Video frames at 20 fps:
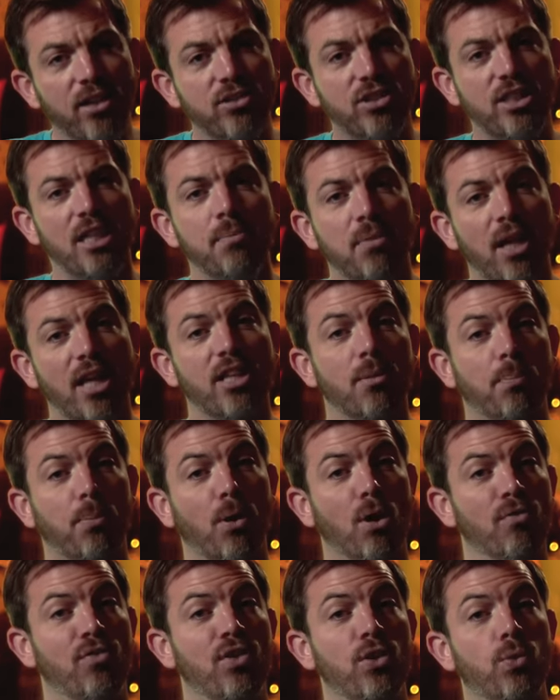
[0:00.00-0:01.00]
it seemed like the
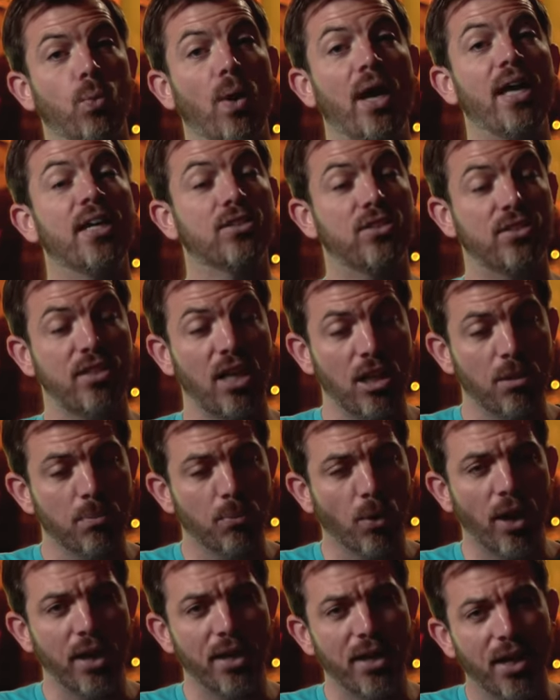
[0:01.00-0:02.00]
perfect way to
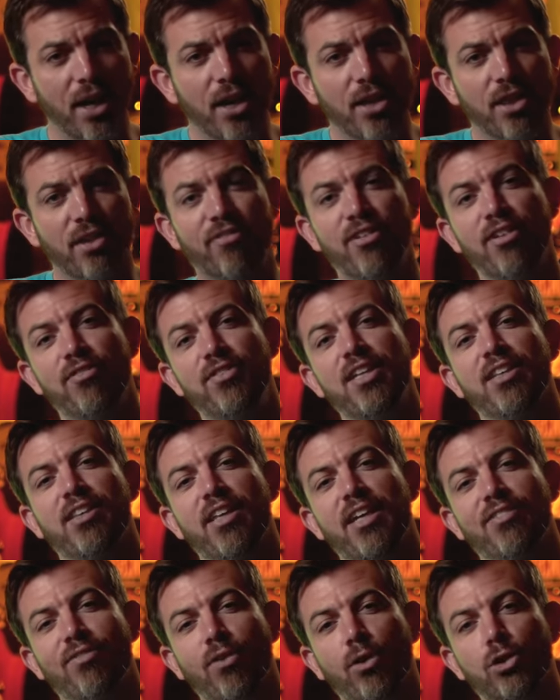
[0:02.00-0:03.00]
celebrate the 50th
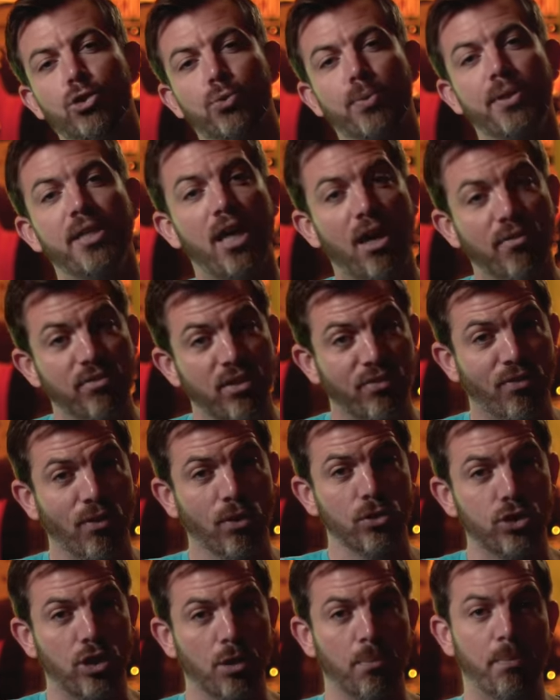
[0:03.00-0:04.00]
anniversary of the
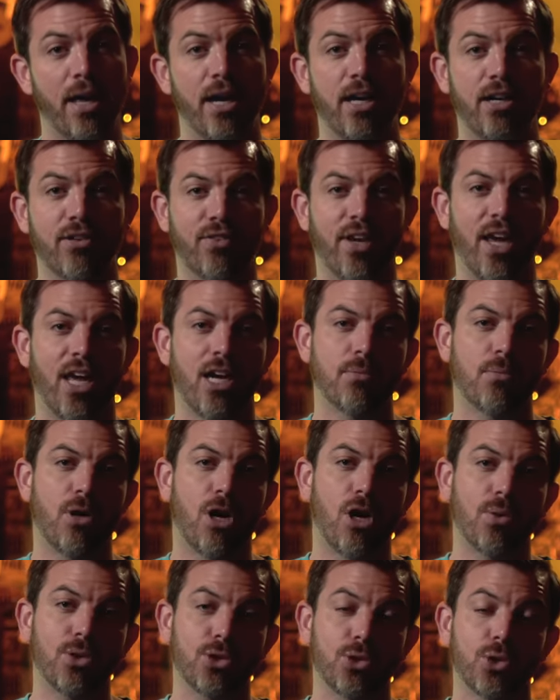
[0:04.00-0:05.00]
first competitive
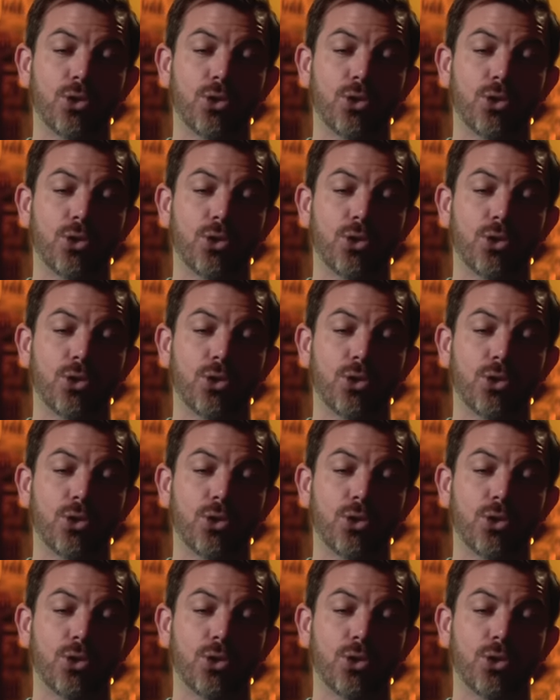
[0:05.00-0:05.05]
Cannonball, which